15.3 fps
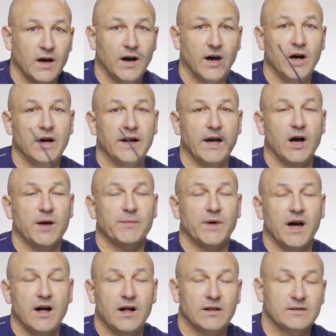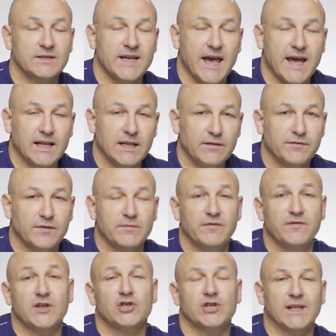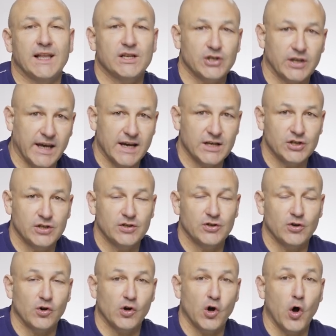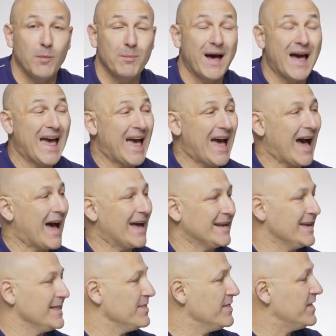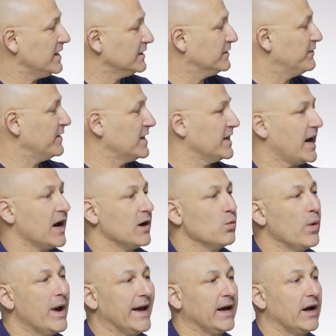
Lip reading: Hi, I'm Carl Taylor from visualeducation.com, and in this video, we're